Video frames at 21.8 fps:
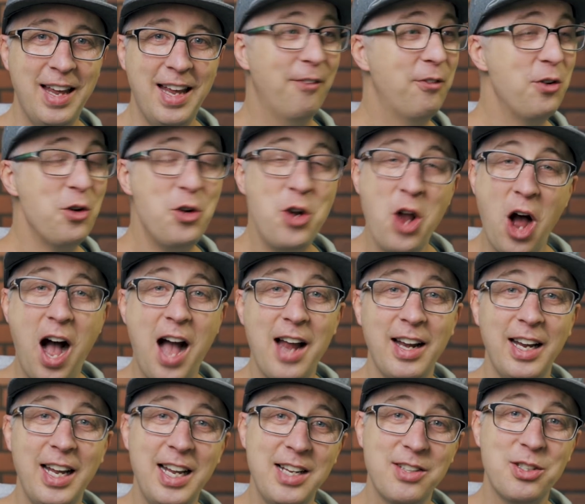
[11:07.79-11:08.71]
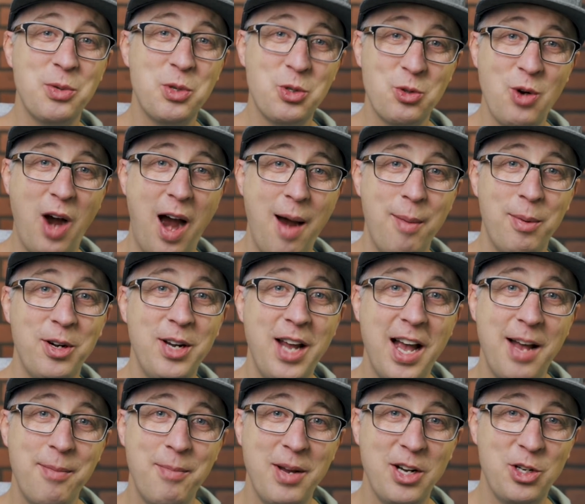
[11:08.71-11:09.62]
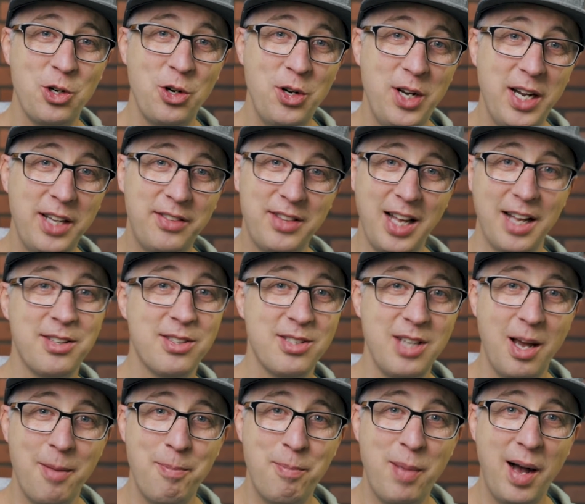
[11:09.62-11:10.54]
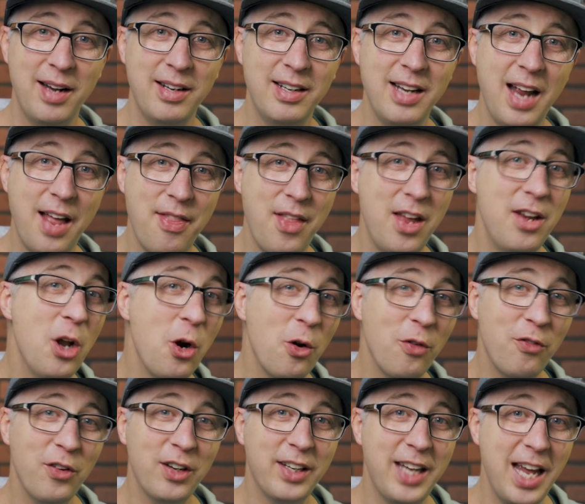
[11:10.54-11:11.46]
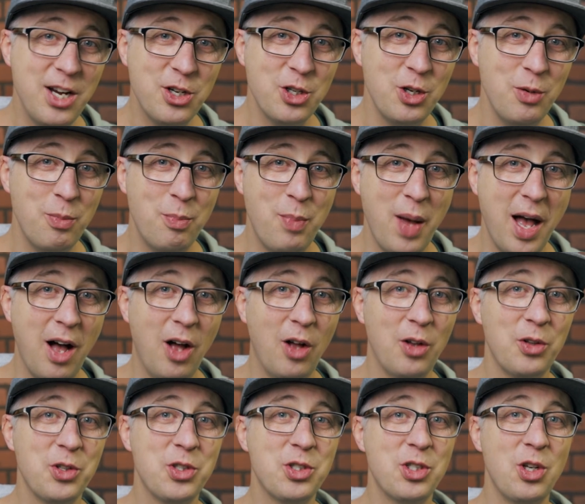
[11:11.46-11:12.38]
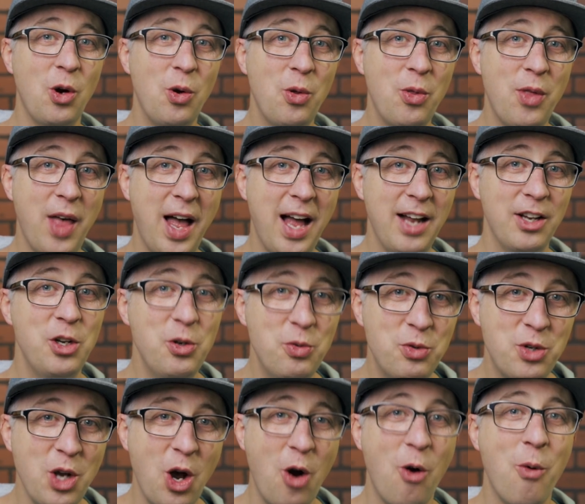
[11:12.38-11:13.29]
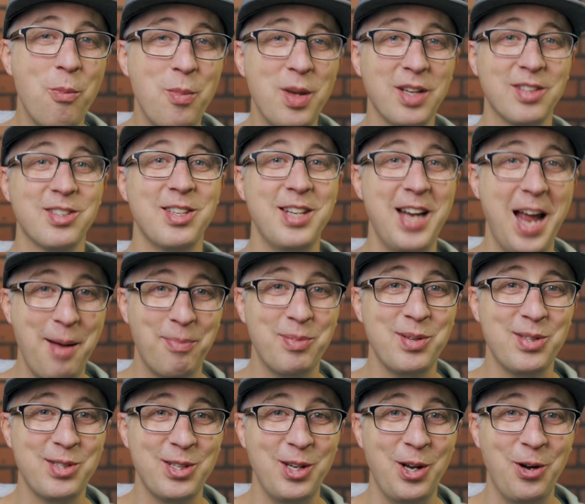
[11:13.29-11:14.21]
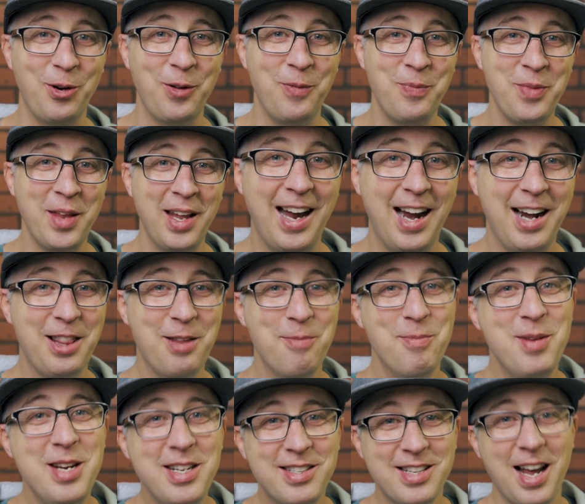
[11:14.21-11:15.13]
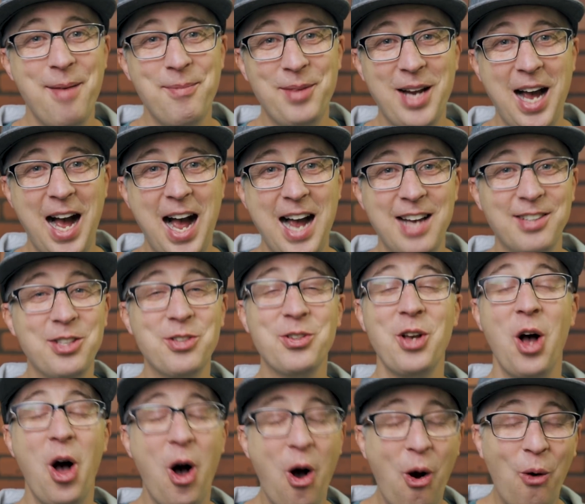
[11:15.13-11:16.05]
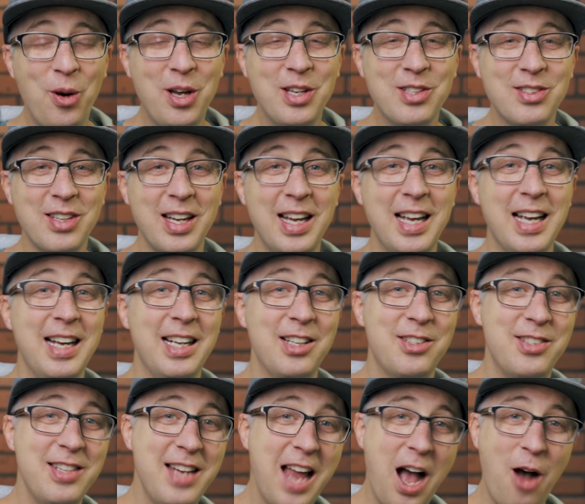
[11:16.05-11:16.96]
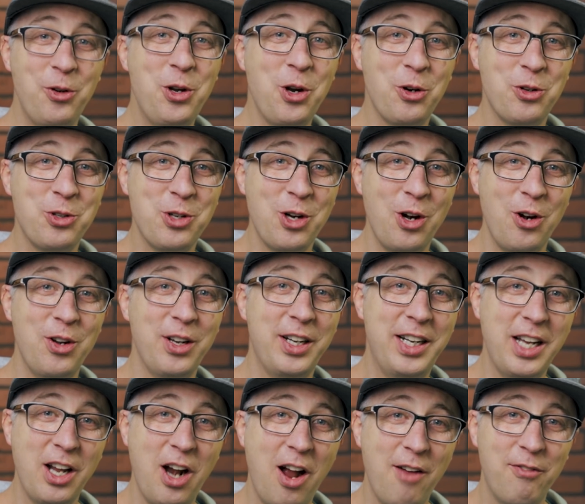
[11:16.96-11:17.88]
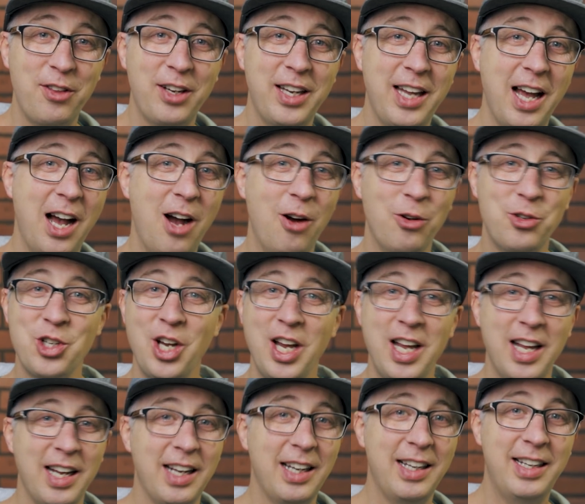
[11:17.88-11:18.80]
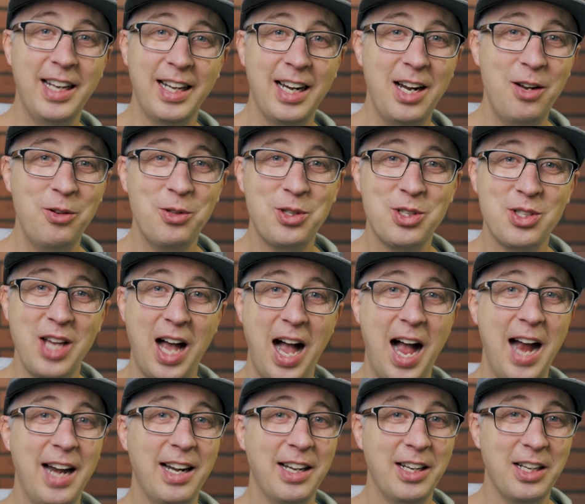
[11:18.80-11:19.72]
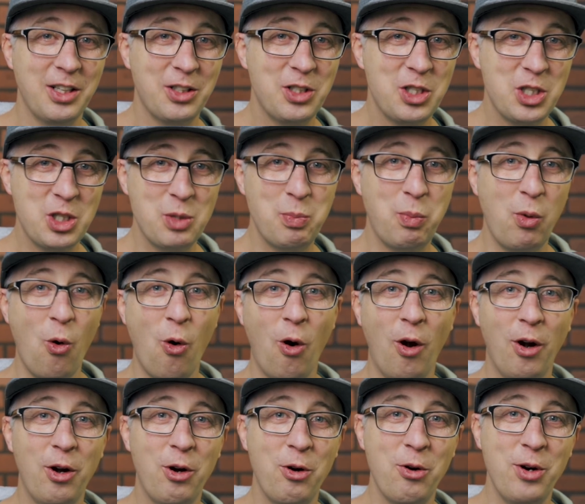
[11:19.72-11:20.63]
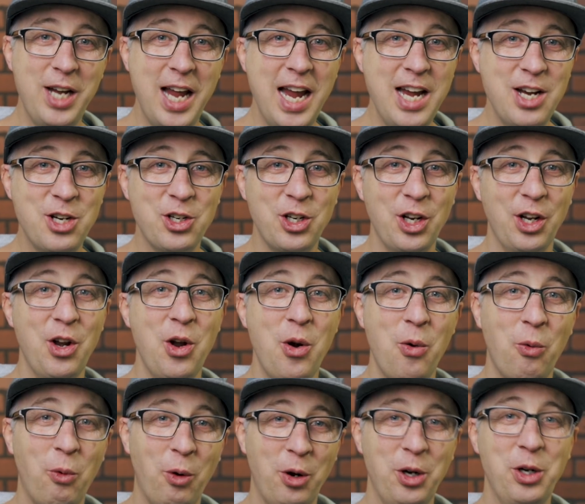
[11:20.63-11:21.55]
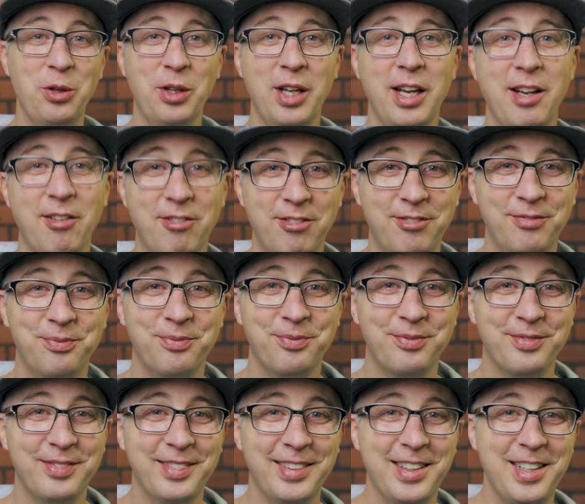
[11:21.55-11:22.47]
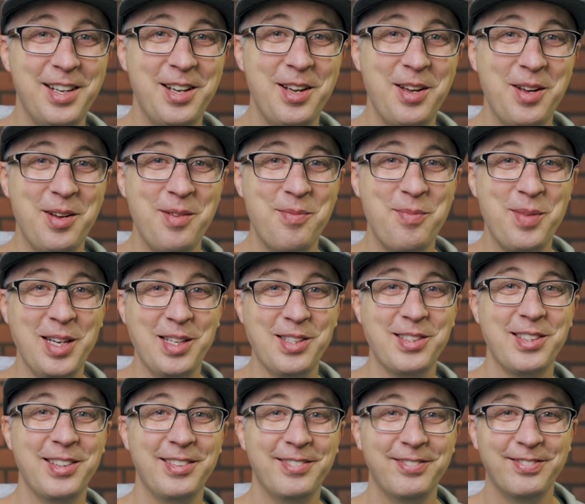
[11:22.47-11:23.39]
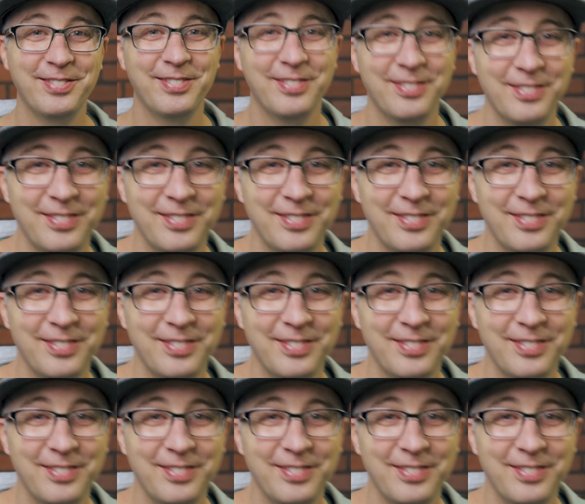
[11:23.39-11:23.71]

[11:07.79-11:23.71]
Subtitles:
If you're not a subscriber yet, make sure you hit that sub button and that notification bell so that you don't miss an episode. And in the meantime, guys, as always, now your turn to get off the couch, get outside, and explore creation where you live. Peace.